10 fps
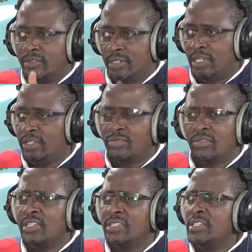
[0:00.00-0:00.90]
All right. So
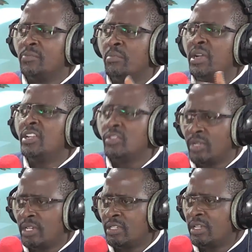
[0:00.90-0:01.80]
there's this mandatory
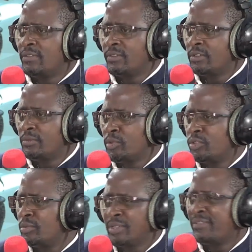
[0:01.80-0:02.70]
NHIF
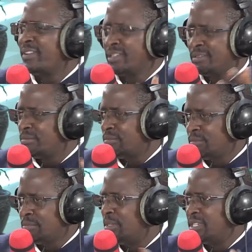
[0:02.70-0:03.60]
contribution, whatever
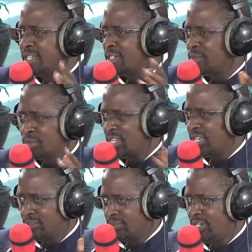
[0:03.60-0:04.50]
manner it looks
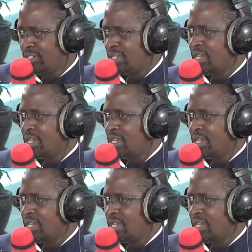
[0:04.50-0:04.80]
like, right?